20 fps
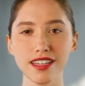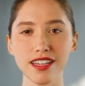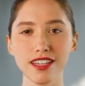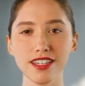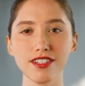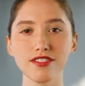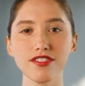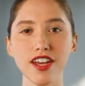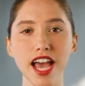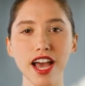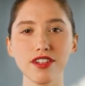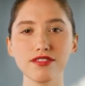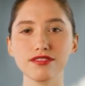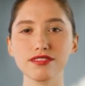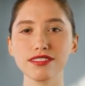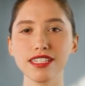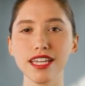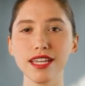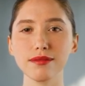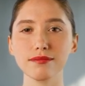The valve
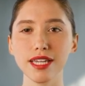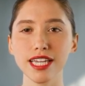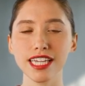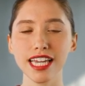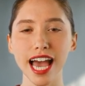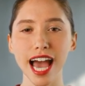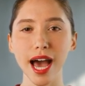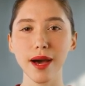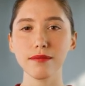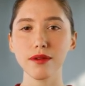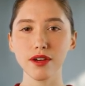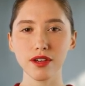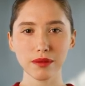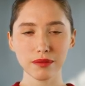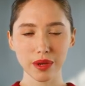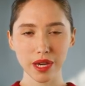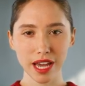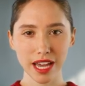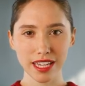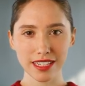stem and cap are in
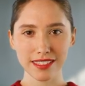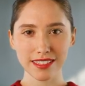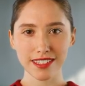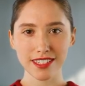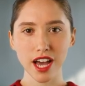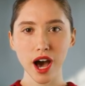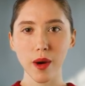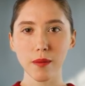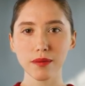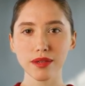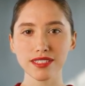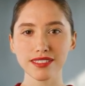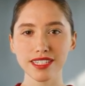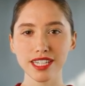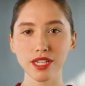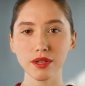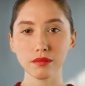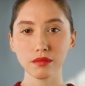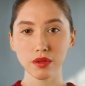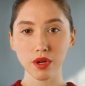place, not
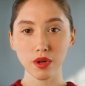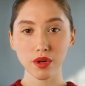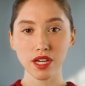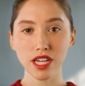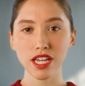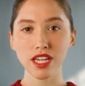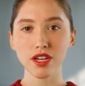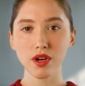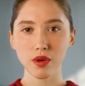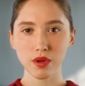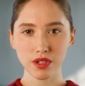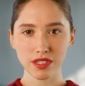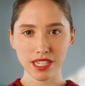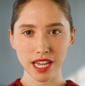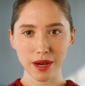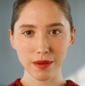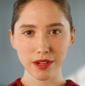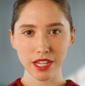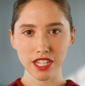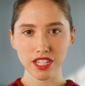missing, broken, or
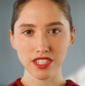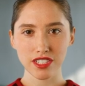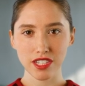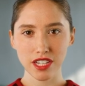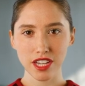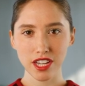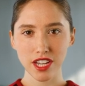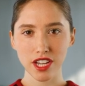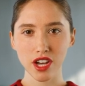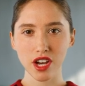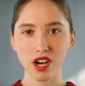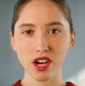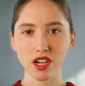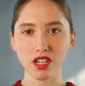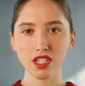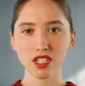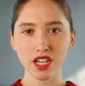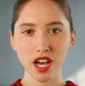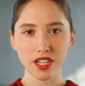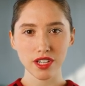damaged.
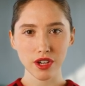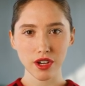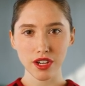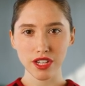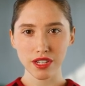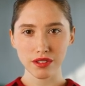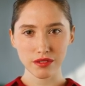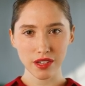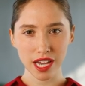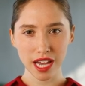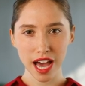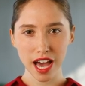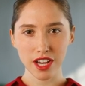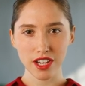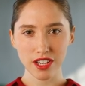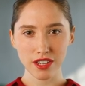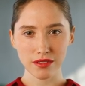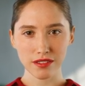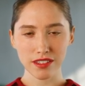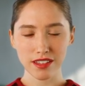Shut hood and
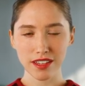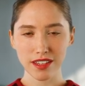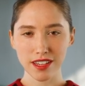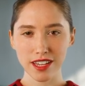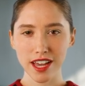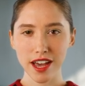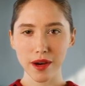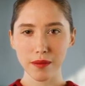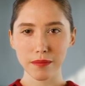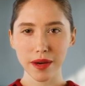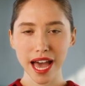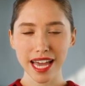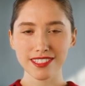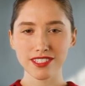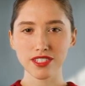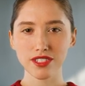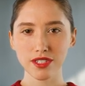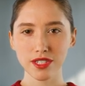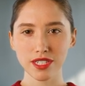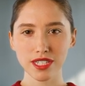relatch.
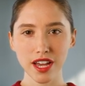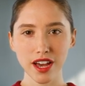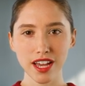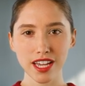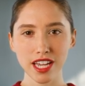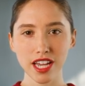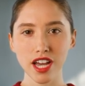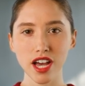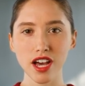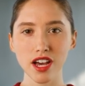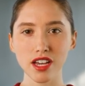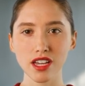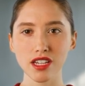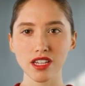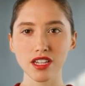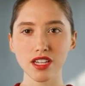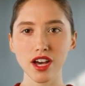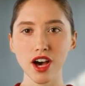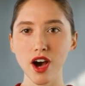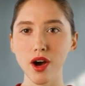Passenger side.
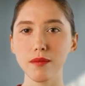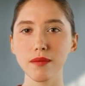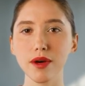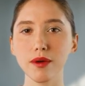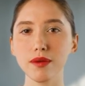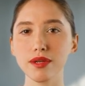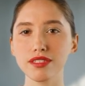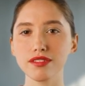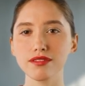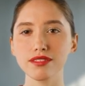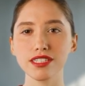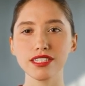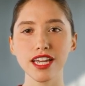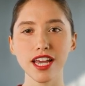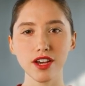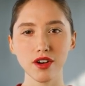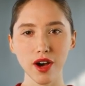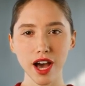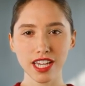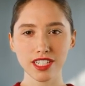All my windows are
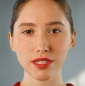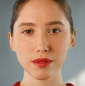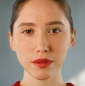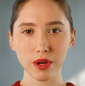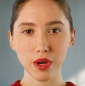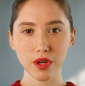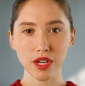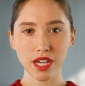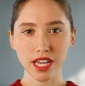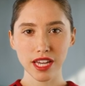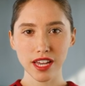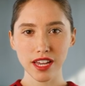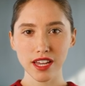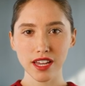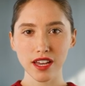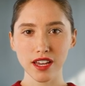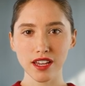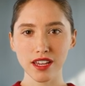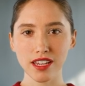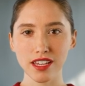not cracked or broken.
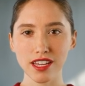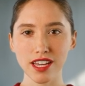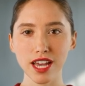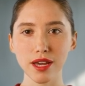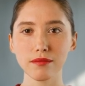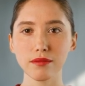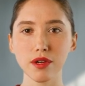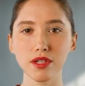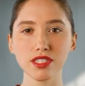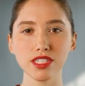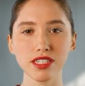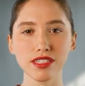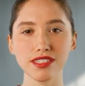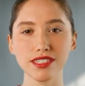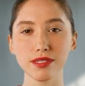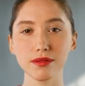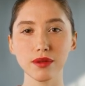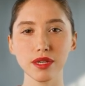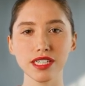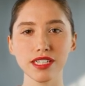
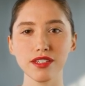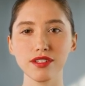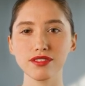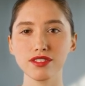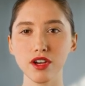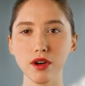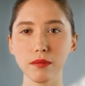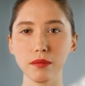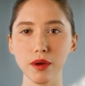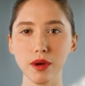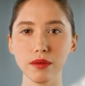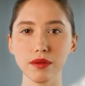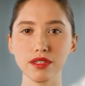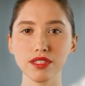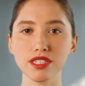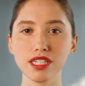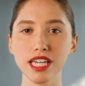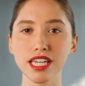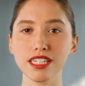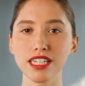Emergency windows are
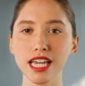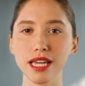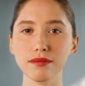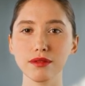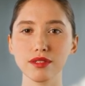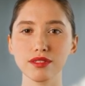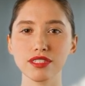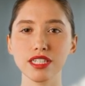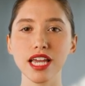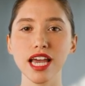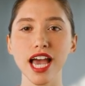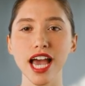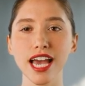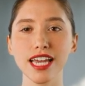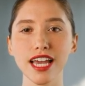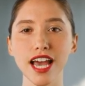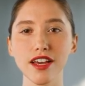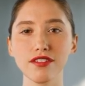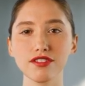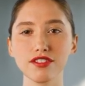purposely labeled
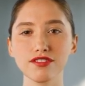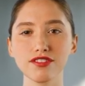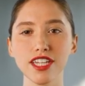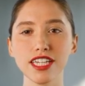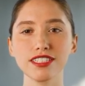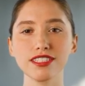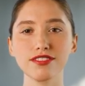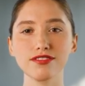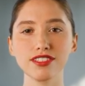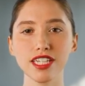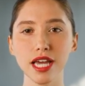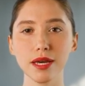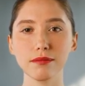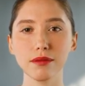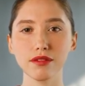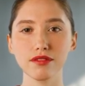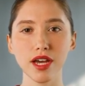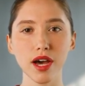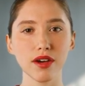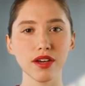and have reflective tape
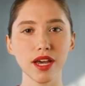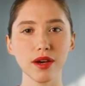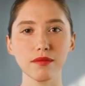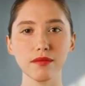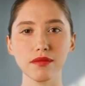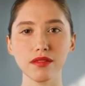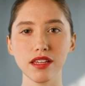around them.